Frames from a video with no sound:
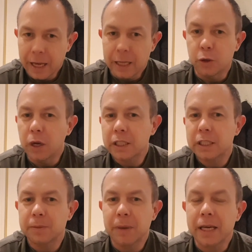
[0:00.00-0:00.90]
you
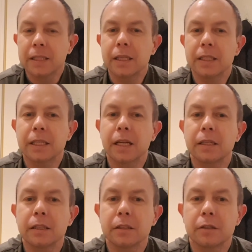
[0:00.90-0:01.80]
expect these
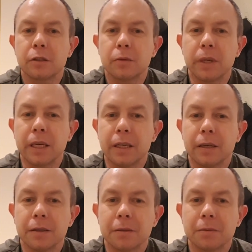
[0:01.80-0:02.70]
engines to
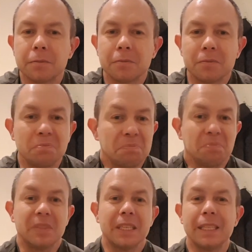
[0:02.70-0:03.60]
be
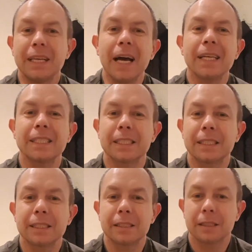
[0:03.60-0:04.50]
yes
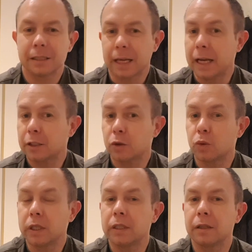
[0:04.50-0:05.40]
as
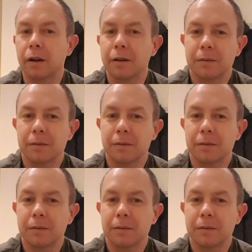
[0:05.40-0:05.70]
original,